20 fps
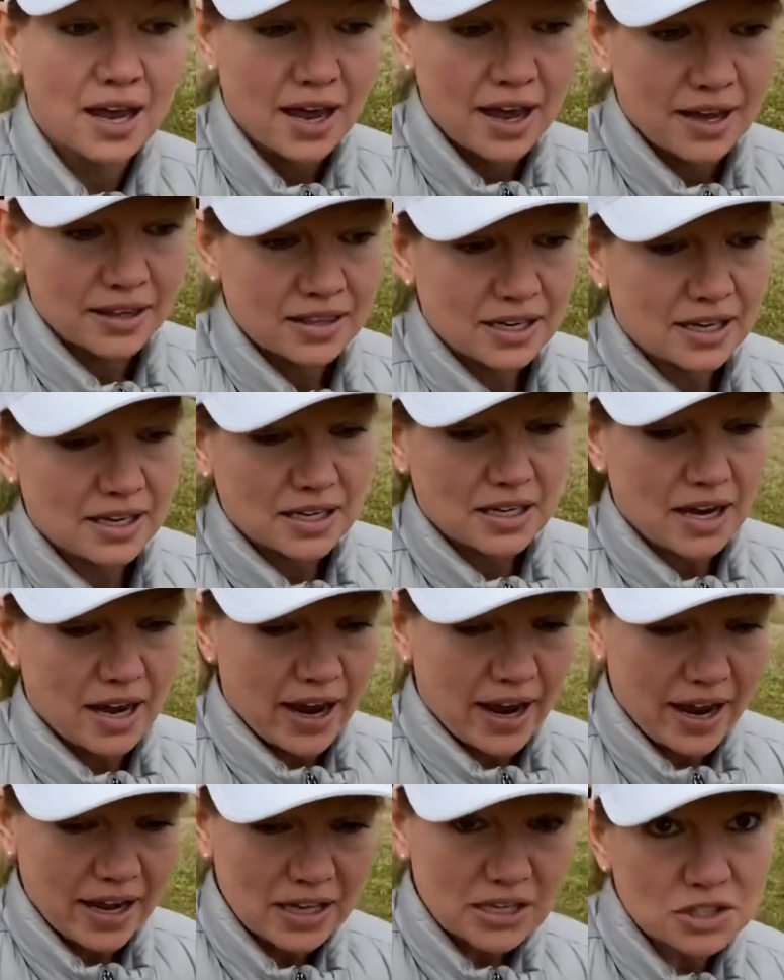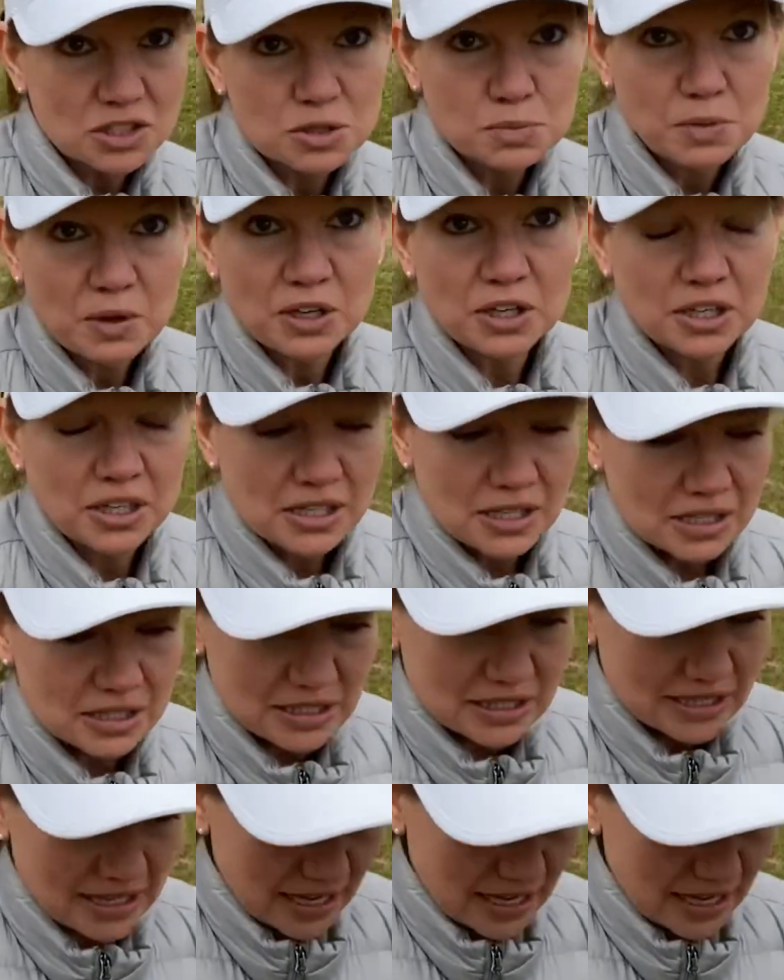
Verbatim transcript: that I experienced,